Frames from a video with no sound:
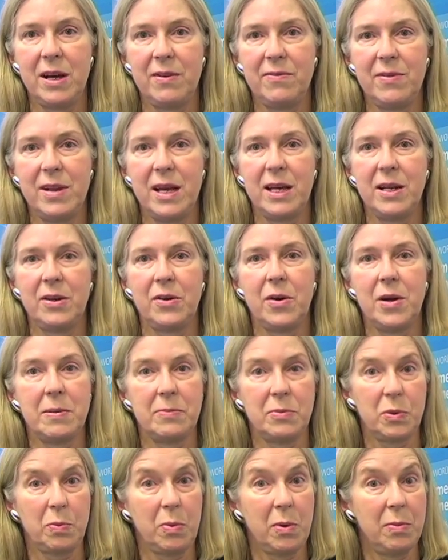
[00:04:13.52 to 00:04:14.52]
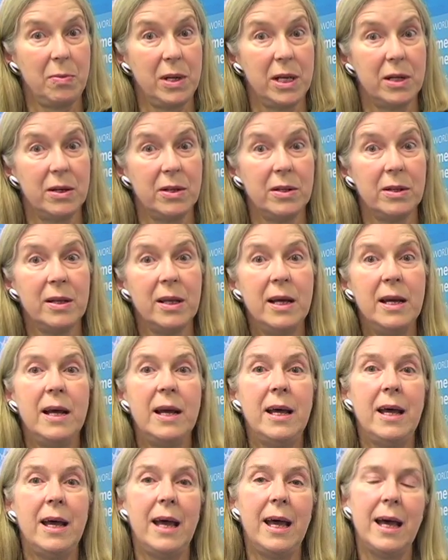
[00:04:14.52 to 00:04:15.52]
nanograms per mil,
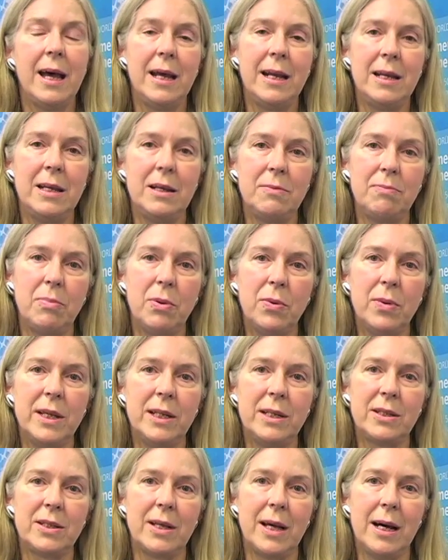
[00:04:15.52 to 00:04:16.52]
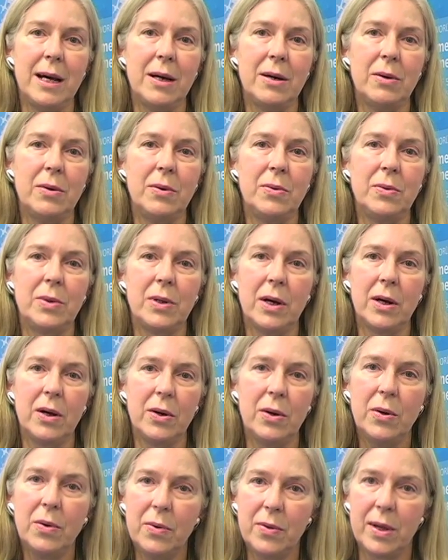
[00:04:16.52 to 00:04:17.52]
and it points
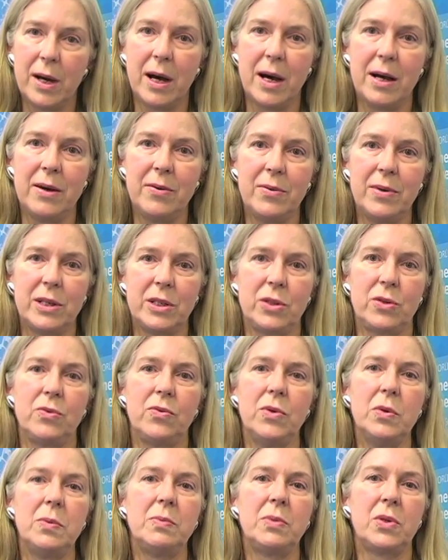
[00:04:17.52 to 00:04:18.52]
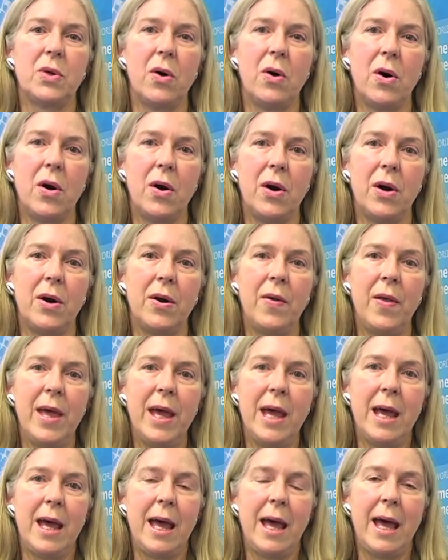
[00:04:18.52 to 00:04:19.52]
out who the high-risk groups are.
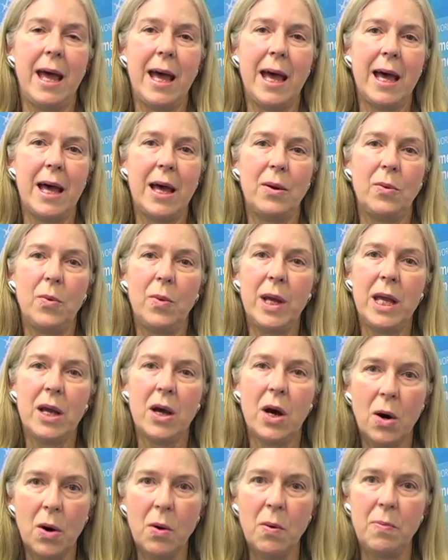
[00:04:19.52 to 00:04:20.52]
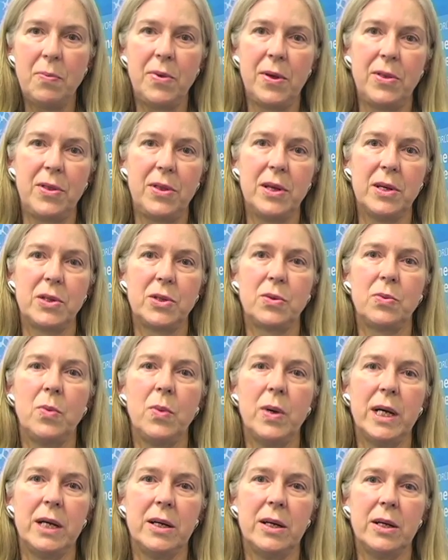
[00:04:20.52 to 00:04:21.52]
And we hope that this
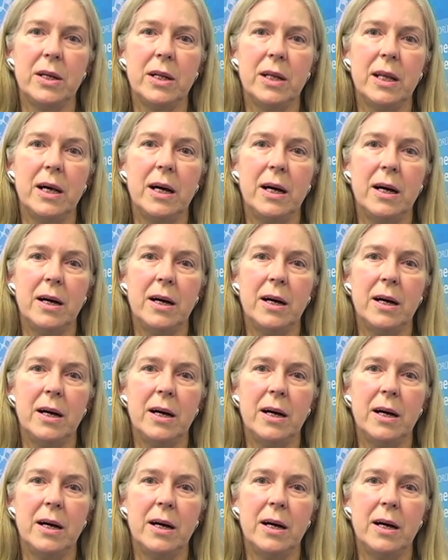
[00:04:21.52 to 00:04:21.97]
will